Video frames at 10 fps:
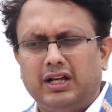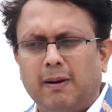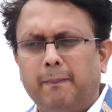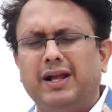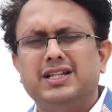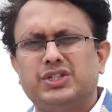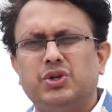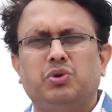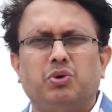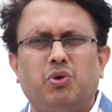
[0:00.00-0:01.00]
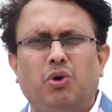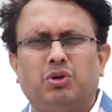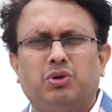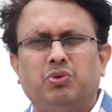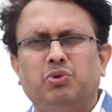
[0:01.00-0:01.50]
compels you to
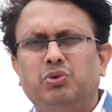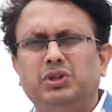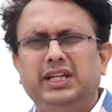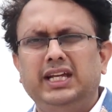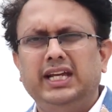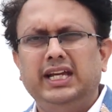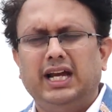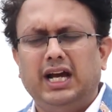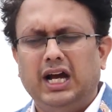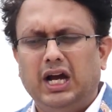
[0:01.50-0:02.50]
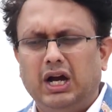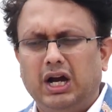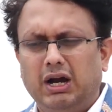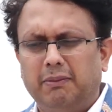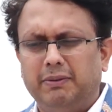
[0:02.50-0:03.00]
go to
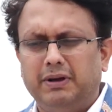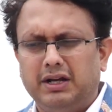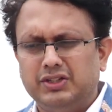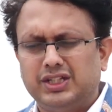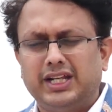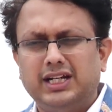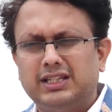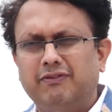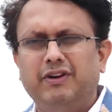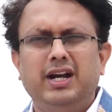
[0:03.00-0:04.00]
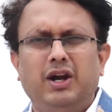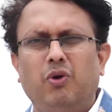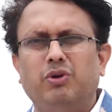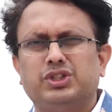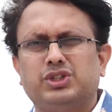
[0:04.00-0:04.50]
the generate the wind
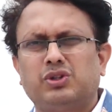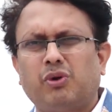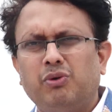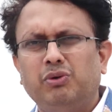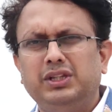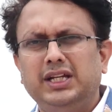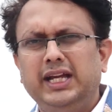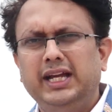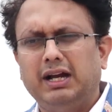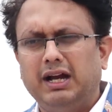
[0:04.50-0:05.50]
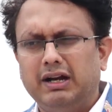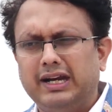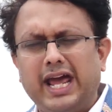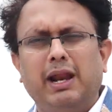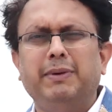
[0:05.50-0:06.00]
loads through the
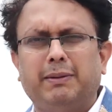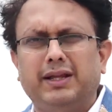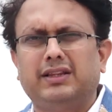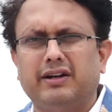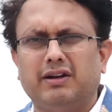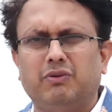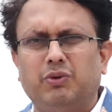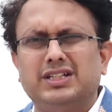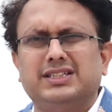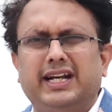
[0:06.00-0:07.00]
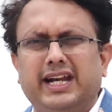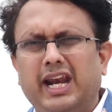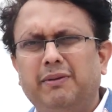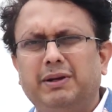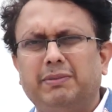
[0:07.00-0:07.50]
dynamic method. What is the
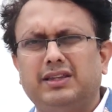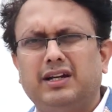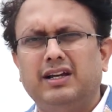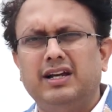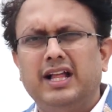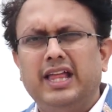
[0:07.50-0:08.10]
dynamic method?